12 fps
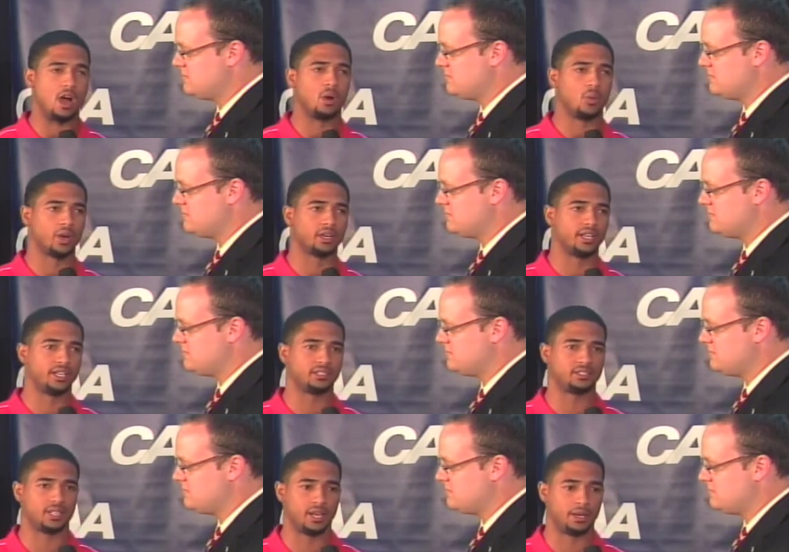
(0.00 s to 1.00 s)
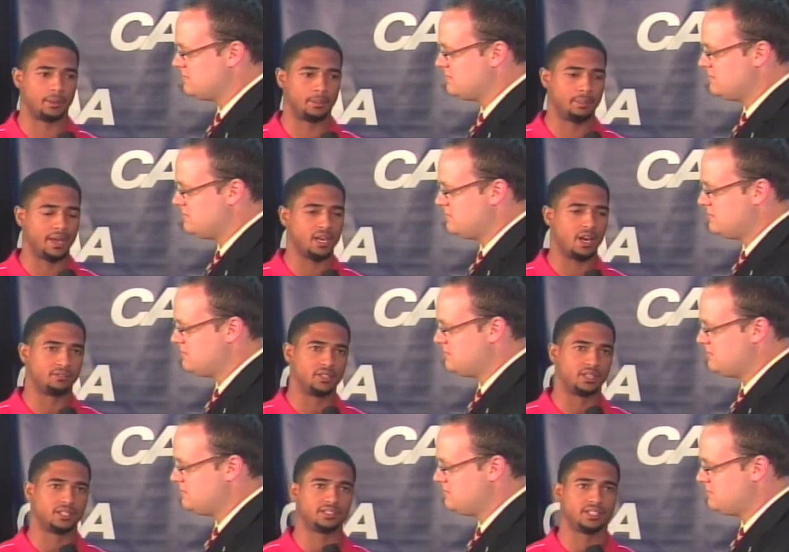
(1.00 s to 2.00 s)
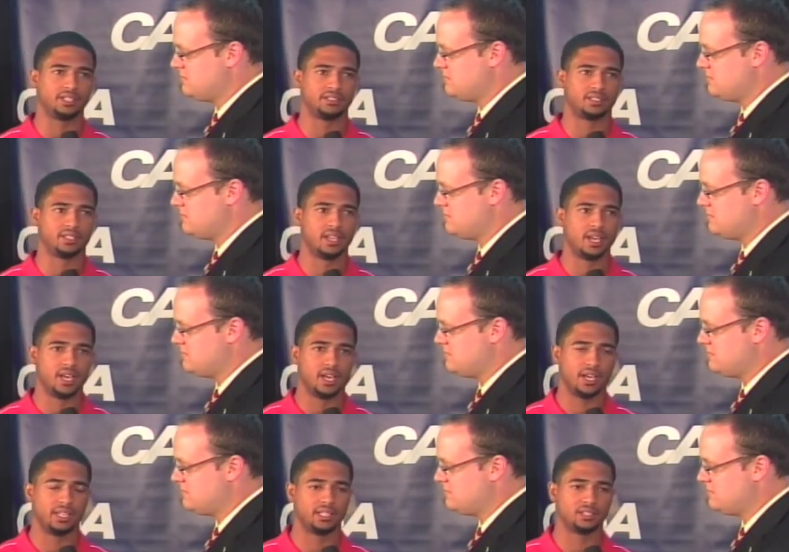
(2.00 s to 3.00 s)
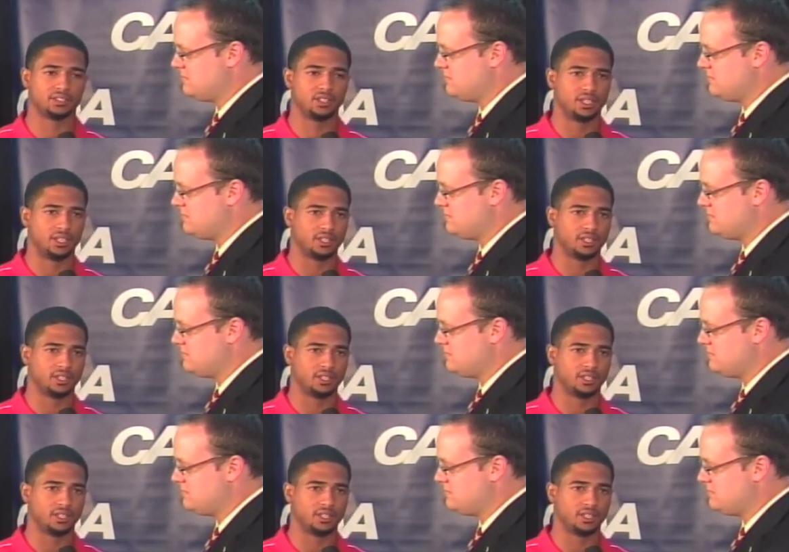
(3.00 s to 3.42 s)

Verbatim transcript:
Speaker 1: work has paid off during the season. He looks good. His